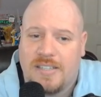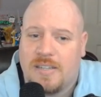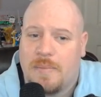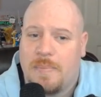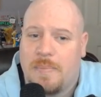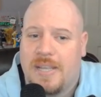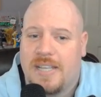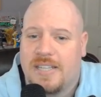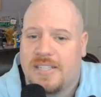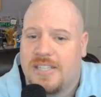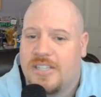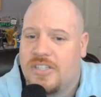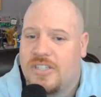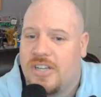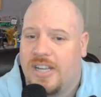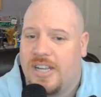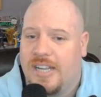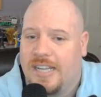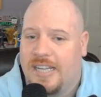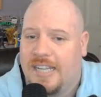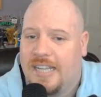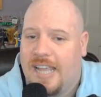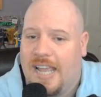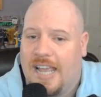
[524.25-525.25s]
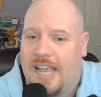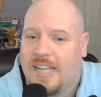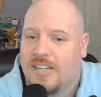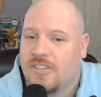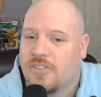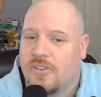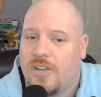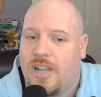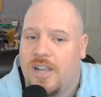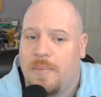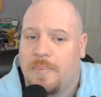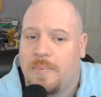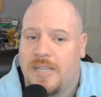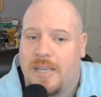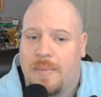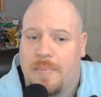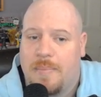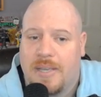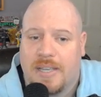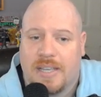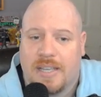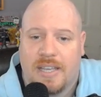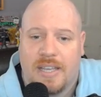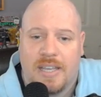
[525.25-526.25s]
to me is a giant cash grab
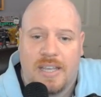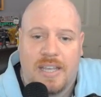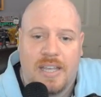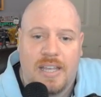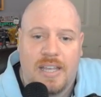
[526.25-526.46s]
gimmick.